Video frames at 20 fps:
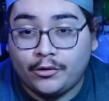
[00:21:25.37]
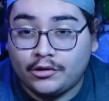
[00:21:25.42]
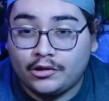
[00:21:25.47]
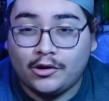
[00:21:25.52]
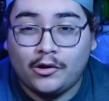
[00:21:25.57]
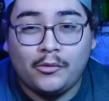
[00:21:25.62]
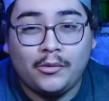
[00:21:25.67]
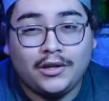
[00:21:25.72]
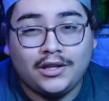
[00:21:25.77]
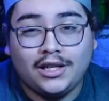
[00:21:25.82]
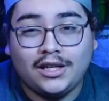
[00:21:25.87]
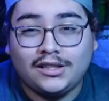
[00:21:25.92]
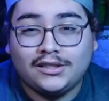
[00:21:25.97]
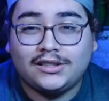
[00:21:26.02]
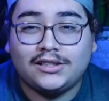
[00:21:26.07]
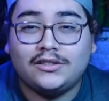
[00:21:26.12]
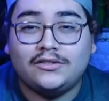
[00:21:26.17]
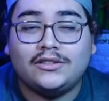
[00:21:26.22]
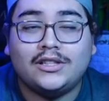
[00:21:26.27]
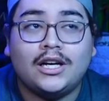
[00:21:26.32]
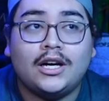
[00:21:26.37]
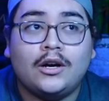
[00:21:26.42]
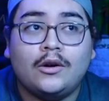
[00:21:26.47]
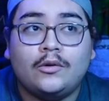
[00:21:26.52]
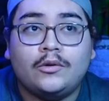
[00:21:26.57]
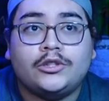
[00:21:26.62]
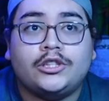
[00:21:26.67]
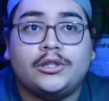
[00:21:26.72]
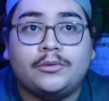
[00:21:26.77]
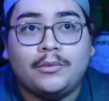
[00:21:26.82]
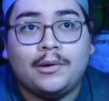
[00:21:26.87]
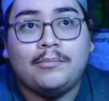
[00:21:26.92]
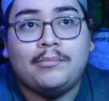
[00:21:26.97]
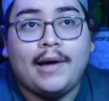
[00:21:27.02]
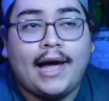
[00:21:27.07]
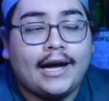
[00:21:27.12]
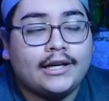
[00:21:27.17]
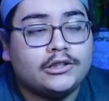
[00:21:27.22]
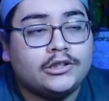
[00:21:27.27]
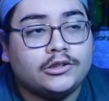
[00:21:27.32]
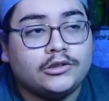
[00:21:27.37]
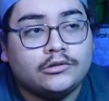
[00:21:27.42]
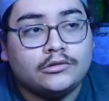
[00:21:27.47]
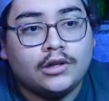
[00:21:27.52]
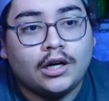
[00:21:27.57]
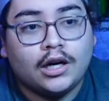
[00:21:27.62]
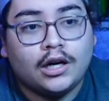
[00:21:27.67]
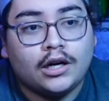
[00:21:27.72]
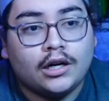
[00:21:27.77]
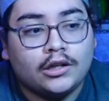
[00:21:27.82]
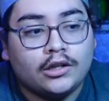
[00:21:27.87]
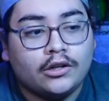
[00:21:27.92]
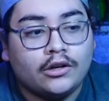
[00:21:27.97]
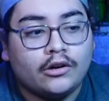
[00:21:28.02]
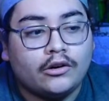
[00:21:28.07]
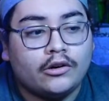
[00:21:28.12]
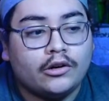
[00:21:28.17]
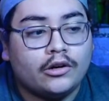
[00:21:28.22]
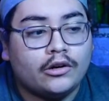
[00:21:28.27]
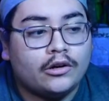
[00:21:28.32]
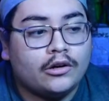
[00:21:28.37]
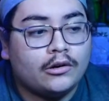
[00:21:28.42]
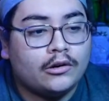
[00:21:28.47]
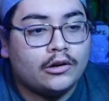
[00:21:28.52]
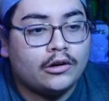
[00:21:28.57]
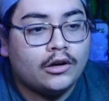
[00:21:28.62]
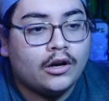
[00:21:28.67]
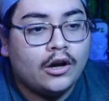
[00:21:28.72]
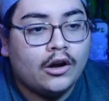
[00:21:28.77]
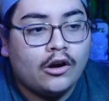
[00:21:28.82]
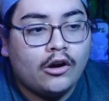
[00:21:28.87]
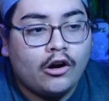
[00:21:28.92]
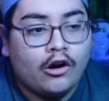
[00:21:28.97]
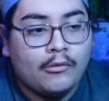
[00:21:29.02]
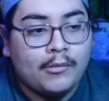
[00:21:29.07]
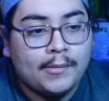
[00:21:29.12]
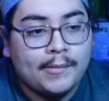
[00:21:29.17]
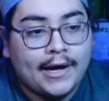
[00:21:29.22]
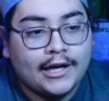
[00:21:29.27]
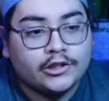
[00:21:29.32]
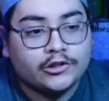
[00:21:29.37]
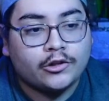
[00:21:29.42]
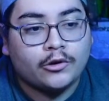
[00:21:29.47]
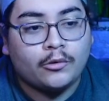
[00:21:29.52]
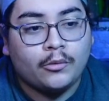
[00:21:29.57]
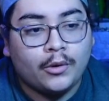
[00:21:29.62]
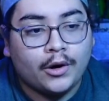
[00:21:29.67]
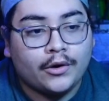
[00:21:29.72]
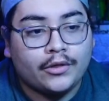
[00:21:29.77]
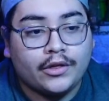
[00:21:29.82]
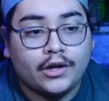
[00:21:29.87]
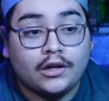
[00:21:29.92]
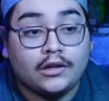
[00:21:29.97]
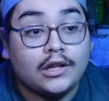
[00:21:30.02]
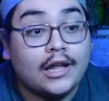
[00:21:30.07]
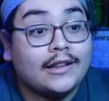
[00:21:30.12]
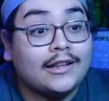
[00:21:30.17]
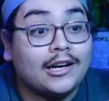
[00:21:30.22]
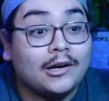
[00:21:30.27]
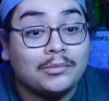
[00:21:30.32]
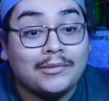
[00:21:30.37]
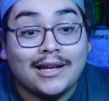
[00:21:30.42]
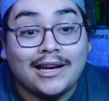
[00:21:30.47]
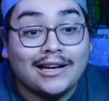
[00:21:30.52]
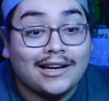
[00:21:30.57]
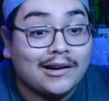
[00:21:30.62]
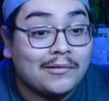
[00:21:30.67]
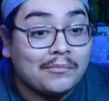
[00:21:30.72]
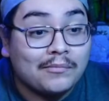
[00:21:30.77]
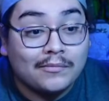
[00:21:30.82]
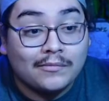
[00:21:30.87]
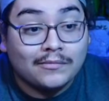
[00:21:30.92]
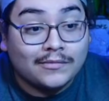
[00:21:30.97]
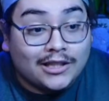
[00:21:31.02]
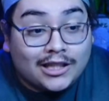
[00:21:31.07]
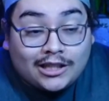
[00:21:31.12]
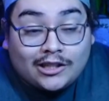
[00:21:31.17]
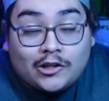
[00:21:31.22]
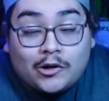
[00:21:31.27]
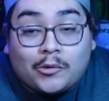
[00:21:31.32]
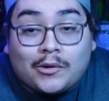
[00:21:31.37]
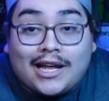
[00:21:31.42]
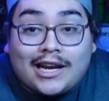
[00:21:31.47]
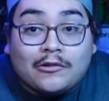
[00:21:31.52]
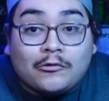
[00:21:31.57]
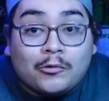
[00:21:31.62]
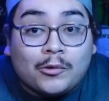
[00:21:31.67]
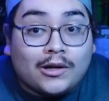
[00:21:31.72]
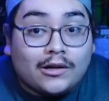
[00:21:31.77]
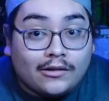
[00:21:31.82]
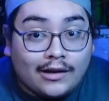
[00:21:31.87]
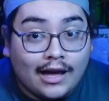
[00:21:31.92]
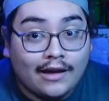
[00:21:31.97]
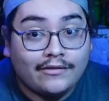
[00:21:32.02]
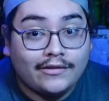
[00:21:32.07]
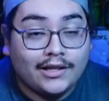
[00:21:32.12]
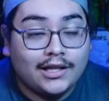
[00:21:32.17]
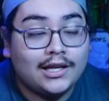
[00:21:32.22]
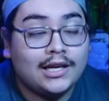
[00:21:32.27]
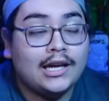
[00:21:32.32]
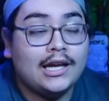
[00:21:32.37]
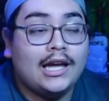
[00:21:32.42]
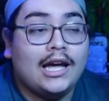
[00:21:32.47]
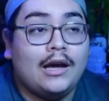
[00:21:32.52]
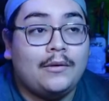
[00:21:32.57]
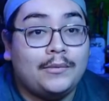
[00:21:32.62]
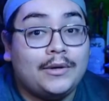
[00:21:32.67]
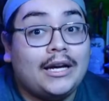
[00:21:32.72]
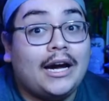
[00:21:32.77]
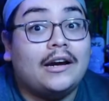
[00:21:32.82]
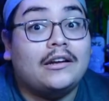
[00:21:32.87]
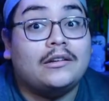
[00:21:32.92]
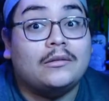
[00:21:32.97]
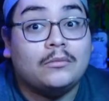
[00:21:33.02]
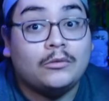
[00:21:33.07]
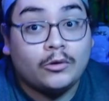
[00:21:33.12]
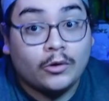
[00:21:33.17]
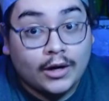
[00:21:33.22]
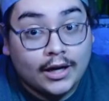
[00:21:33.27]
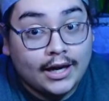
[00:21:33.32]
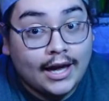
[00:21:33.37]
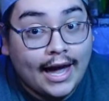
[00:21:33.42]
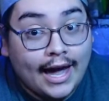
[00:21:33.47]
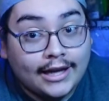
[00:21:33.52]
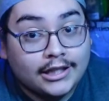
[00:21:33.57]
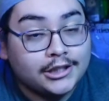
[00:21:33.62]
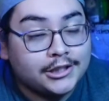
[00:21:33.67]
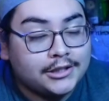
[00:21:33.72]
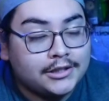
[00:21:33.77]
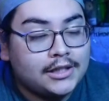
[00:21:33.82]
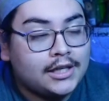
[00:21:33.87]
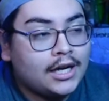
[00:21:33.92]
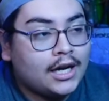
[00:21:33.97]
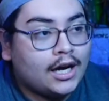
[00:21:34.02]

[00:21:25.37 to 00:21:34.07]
So it wasn't until she went back to, her home in Madrigal where things ended up getting up, you know, getting real heavy, and we got some great action.